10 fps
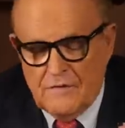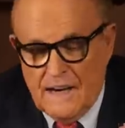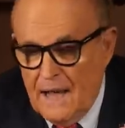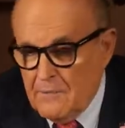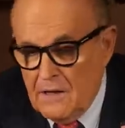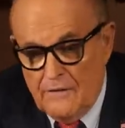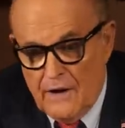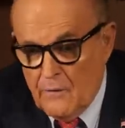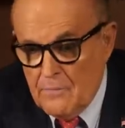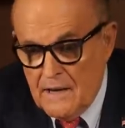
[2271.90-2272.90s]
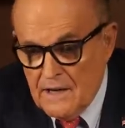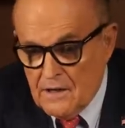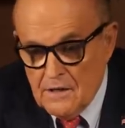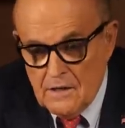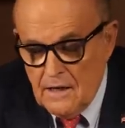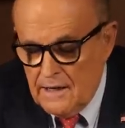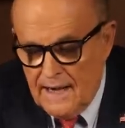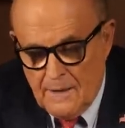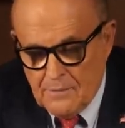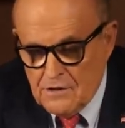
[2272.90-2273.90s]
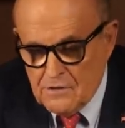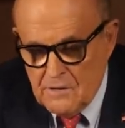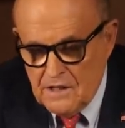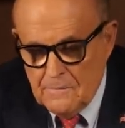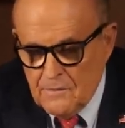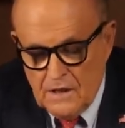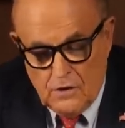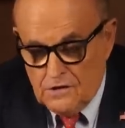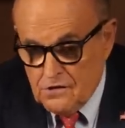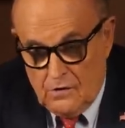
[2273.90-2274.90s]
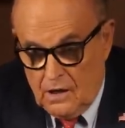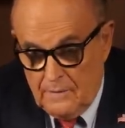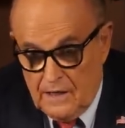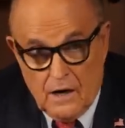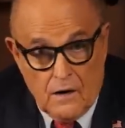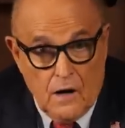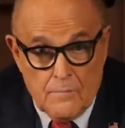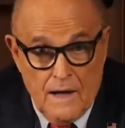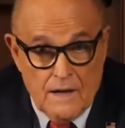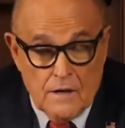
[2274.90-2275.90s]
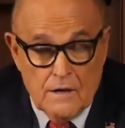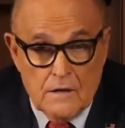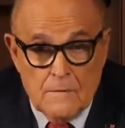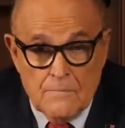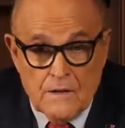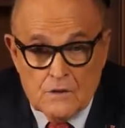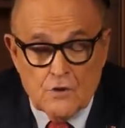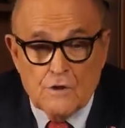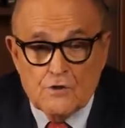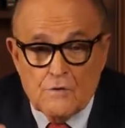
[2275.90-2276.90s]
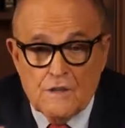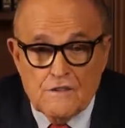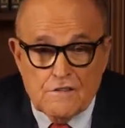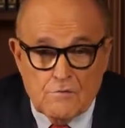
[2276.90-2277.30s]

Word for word: If, if it happened, if I were so, mayor and it happened to yeah. me, it also, I mean, our, our mayor, it's dur during